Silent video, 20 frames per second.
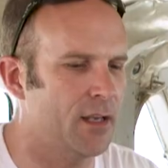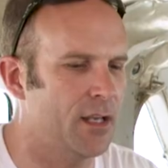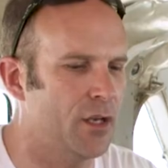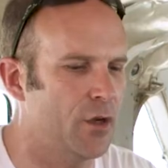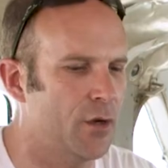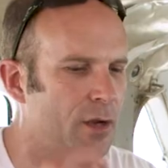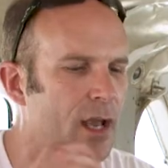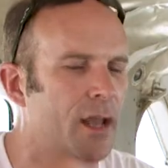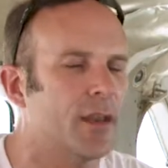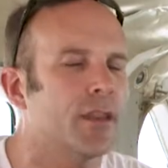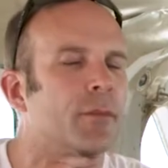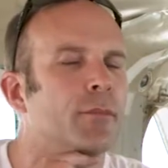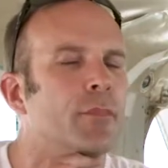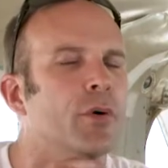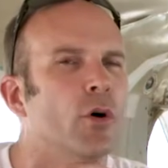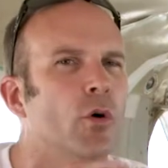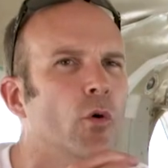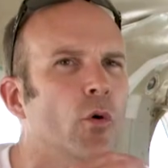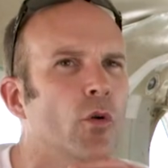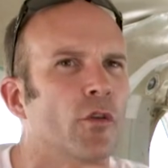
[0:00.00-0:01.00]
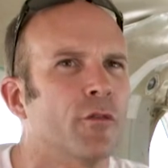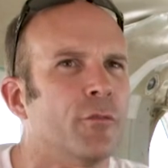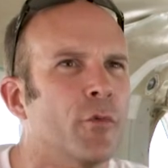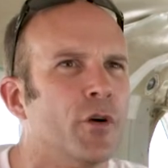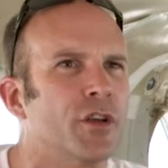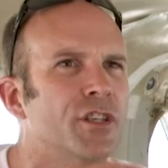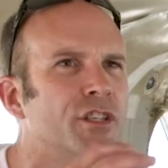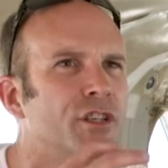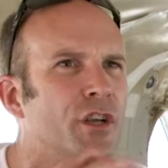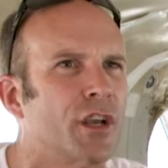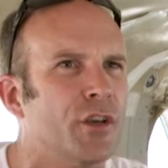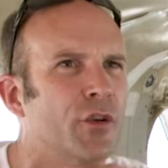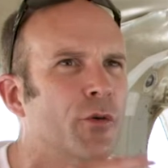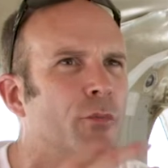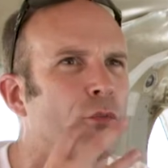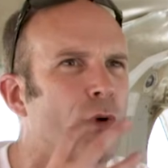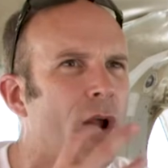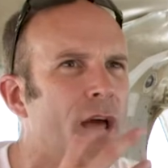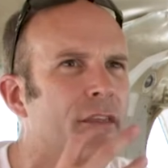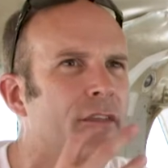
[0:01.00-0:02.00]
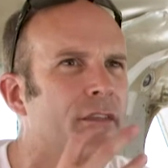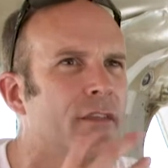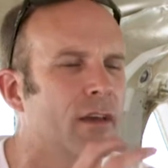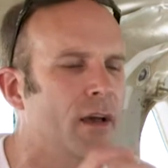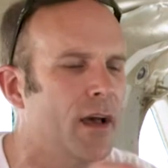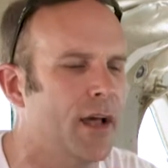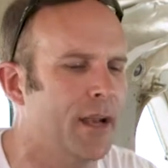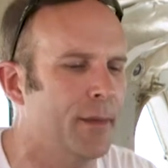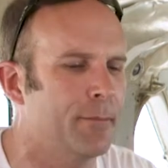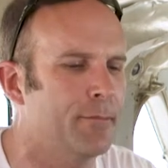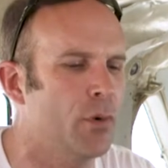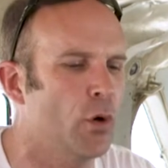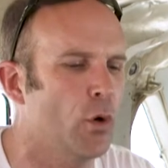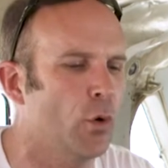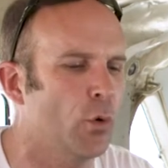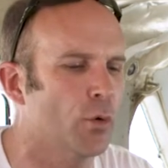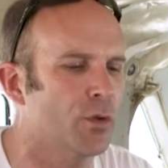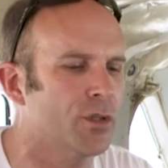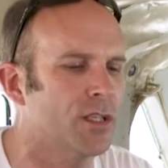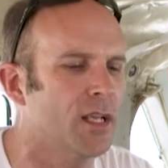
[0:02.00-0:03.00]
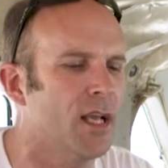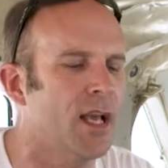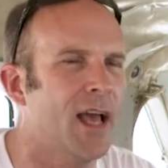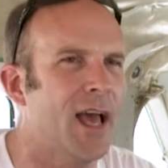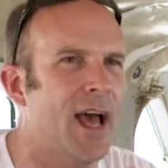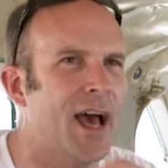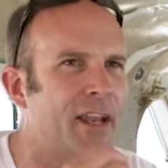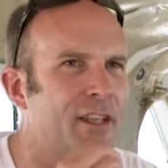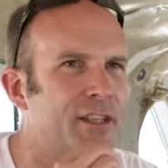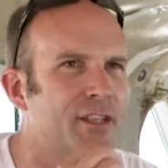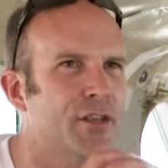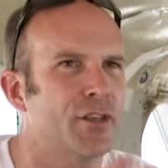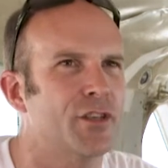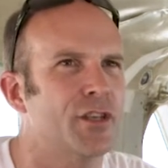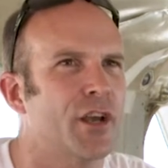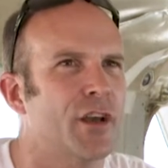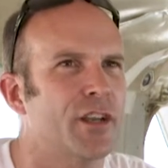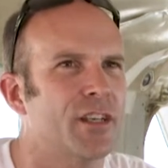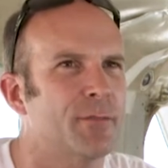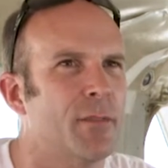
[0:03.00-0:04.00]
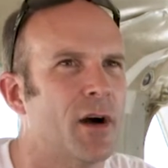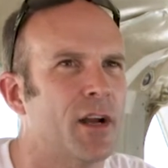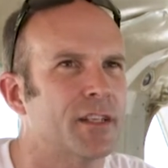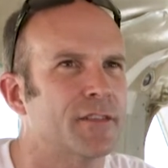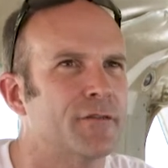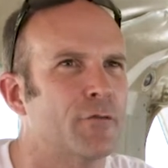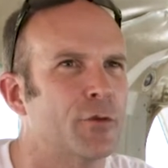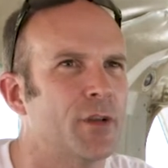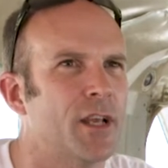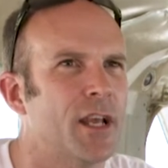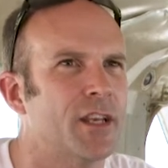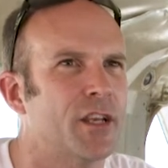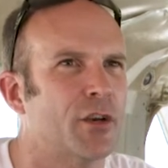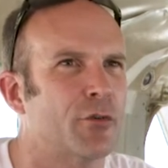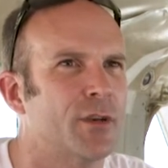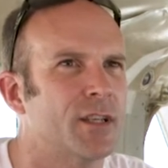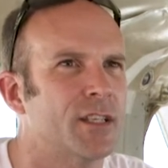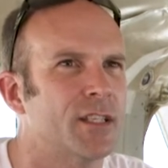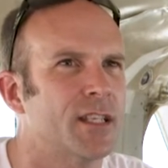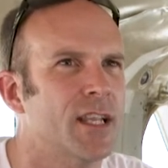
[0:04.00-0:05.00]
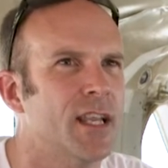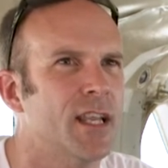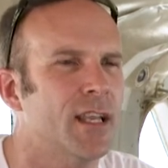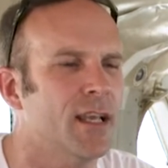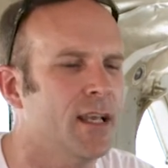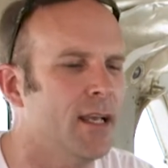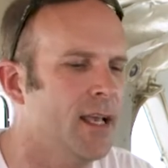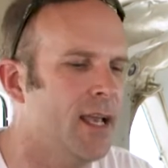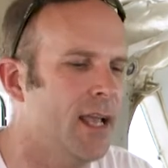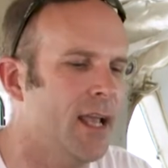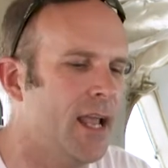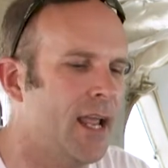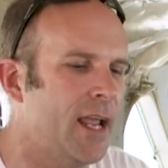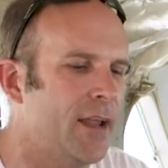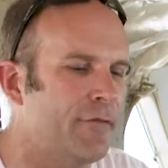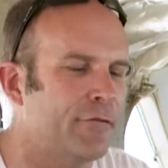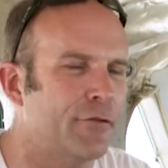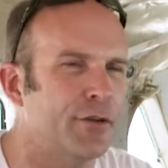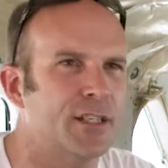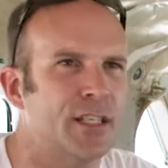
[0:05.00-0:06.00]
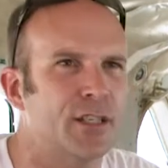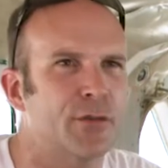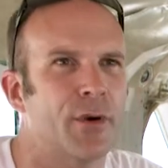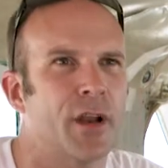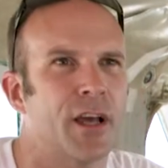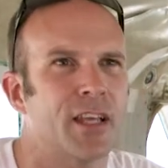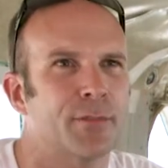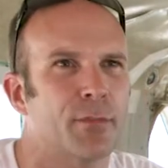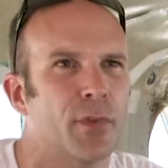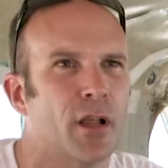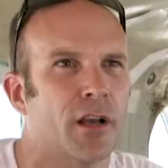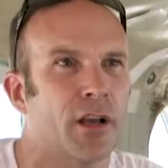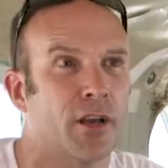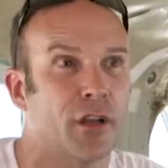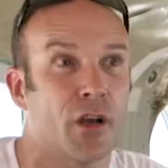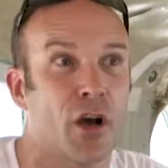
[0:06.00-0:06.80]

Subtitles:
you get the pool of moisture in your breath and it pulls. And as soon as you go into minus 48 degrees C, it freezes into an ice plug and you